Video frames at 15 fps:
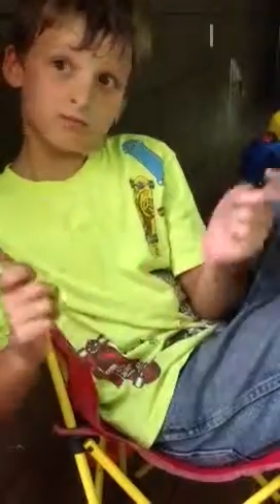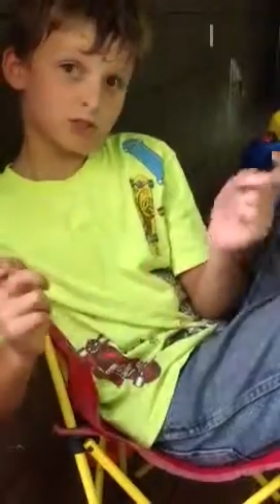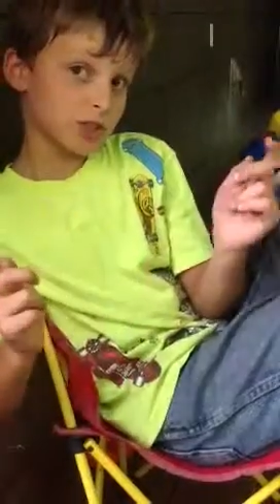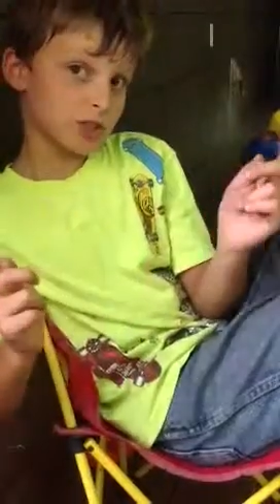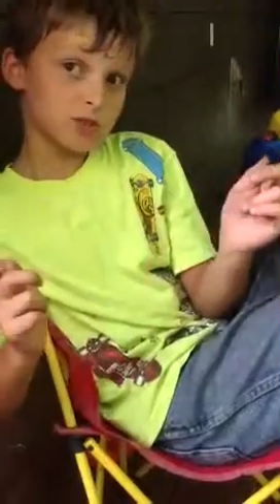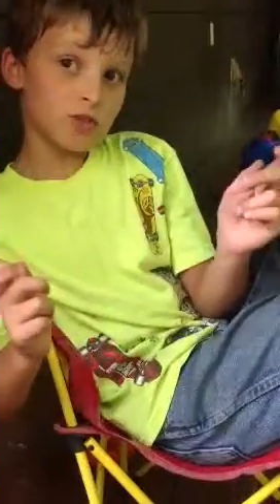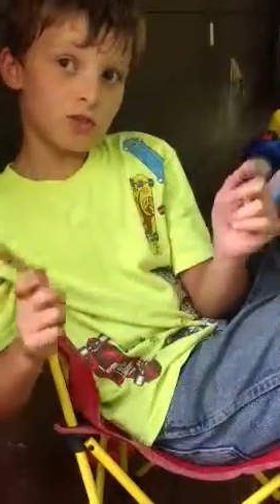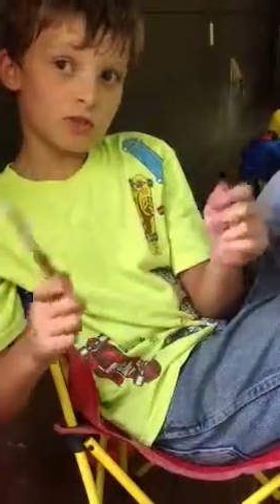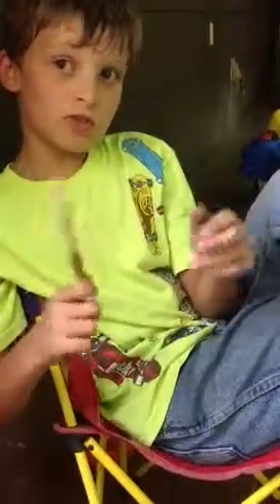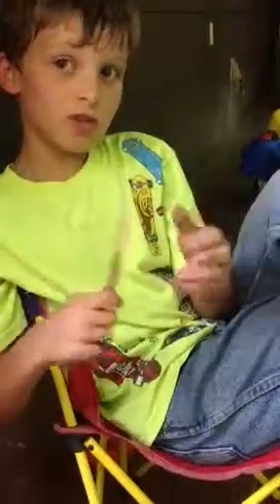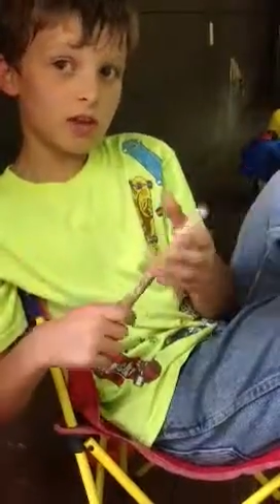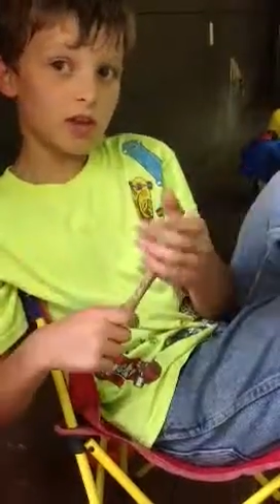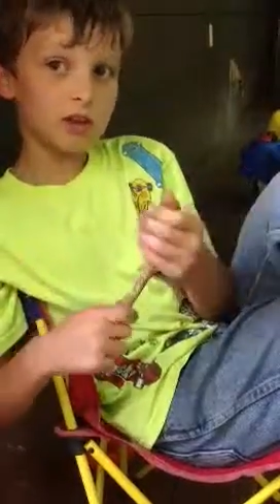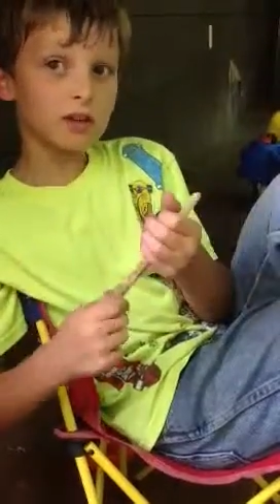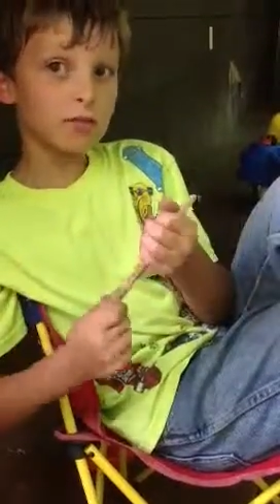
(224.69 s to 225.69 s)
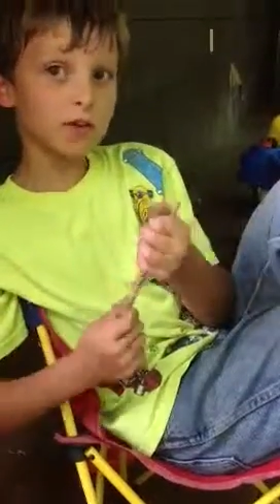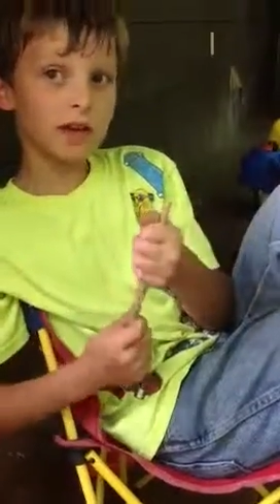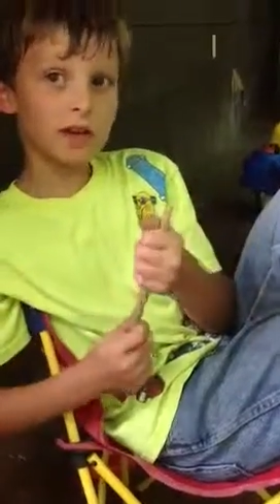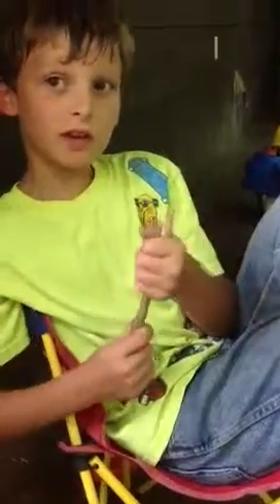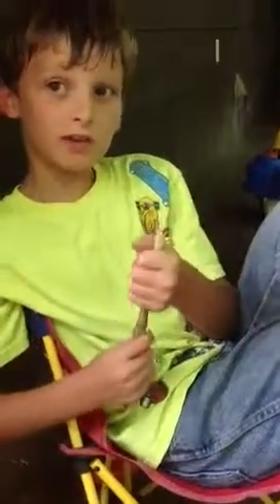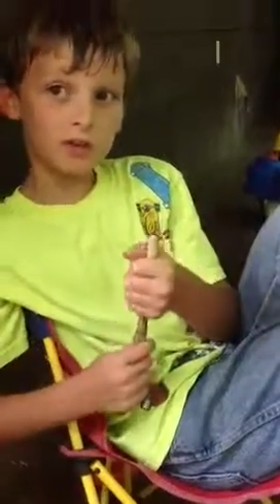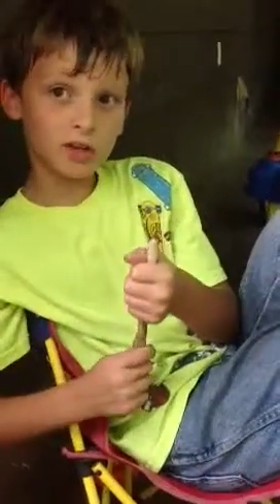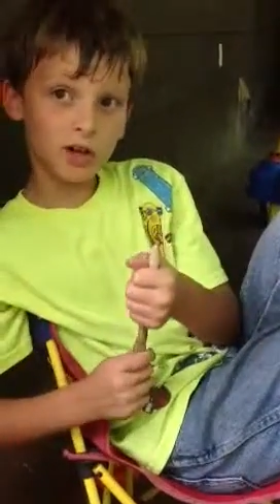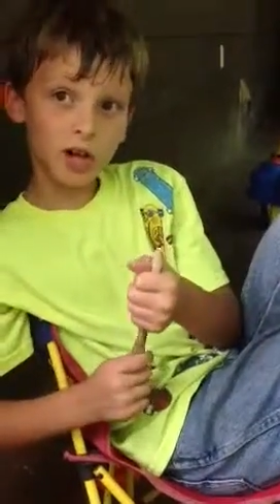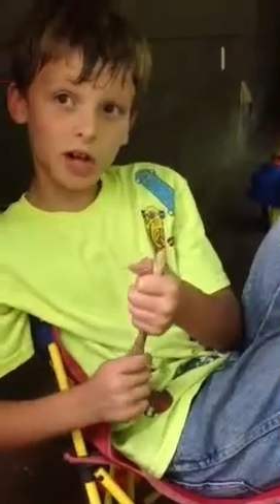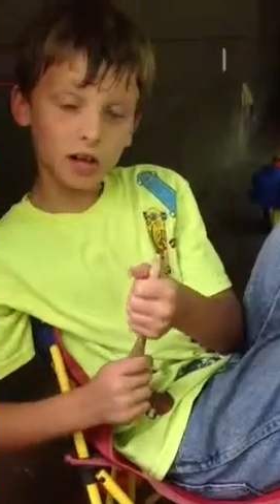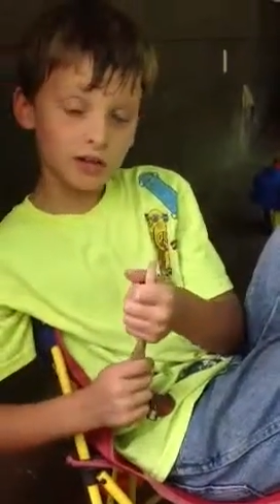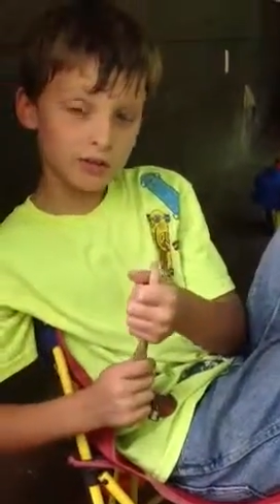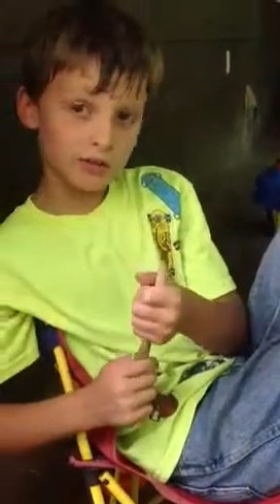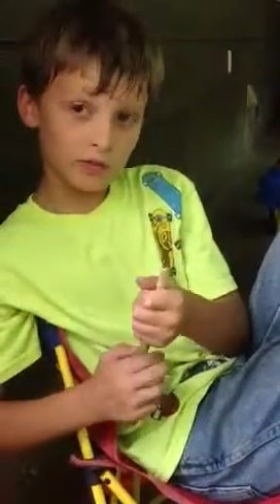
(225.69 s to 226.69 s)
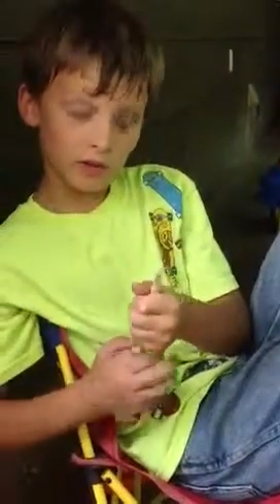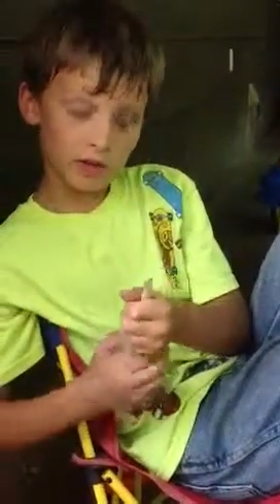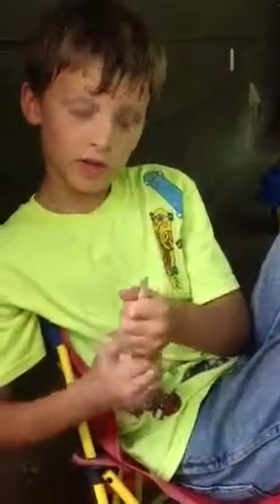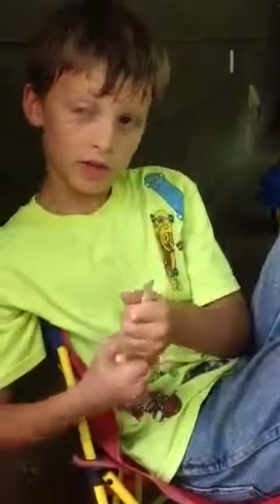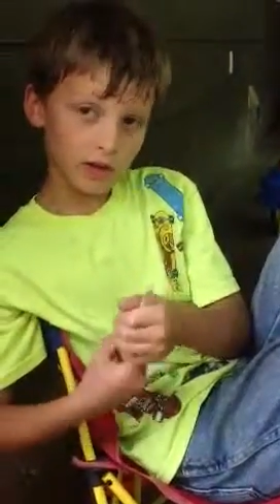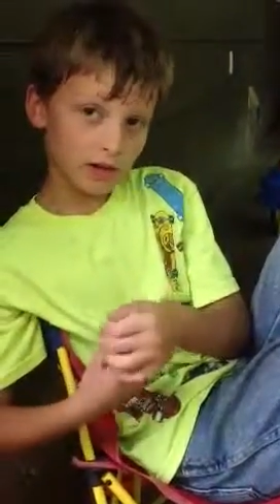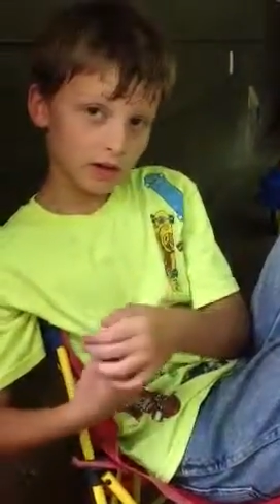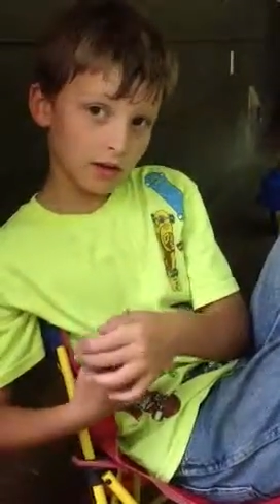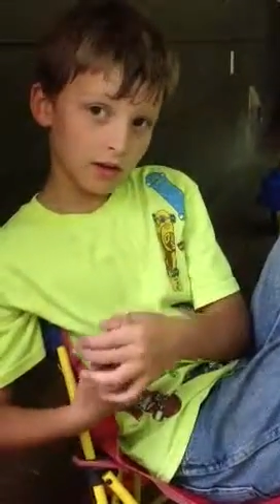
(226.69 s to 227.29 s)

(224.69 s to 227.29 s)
just looks like you're being creative and,